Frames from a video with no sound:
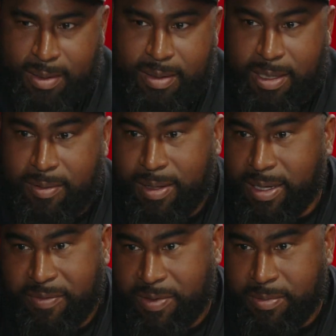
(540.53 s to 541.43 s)
they were
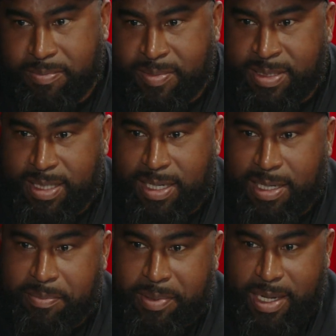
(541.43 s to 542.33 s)
like, if you suck
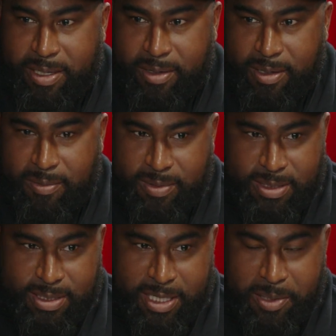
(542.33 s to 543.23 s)
at paying your loan, we'll
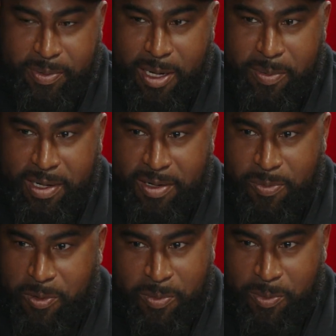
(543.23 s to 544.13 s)
just take your property, and
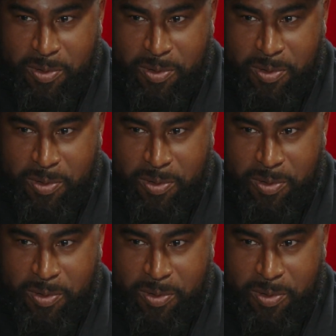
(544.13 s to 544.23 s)
it's worth more